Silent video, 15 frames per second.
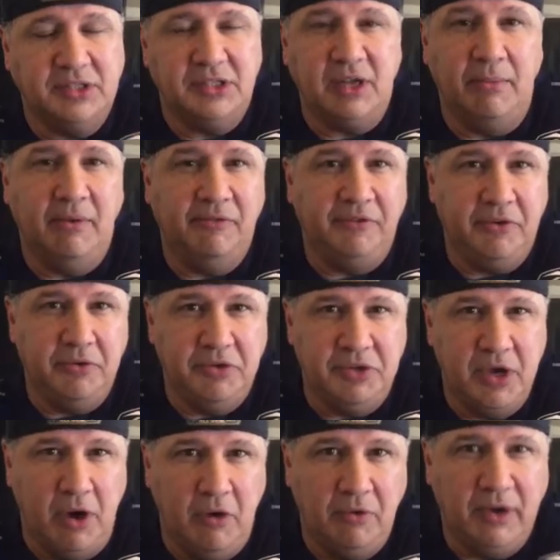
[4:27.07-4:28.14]
Some of you
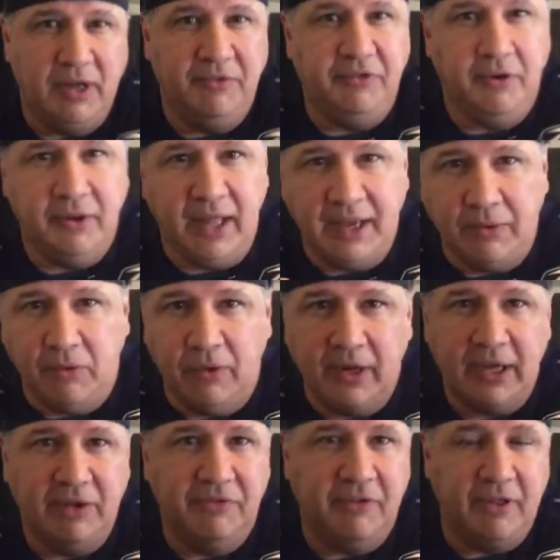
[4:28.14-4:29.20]
don't if you're like
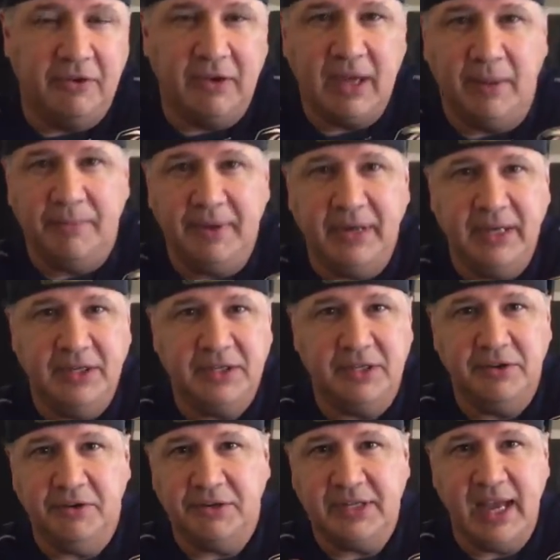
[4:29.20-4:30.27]
working for other companies
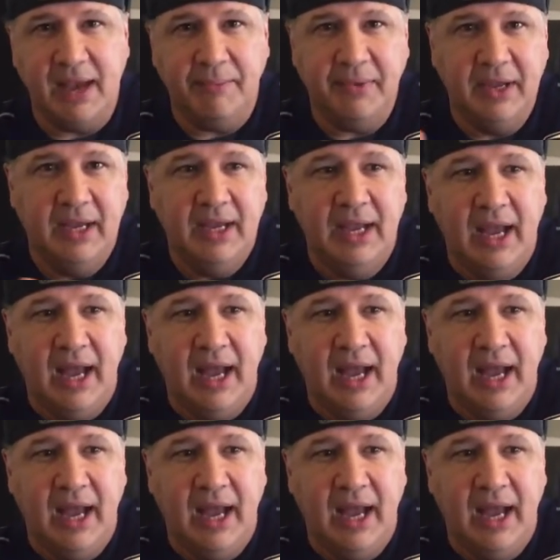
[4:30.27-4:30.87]
and you're temp.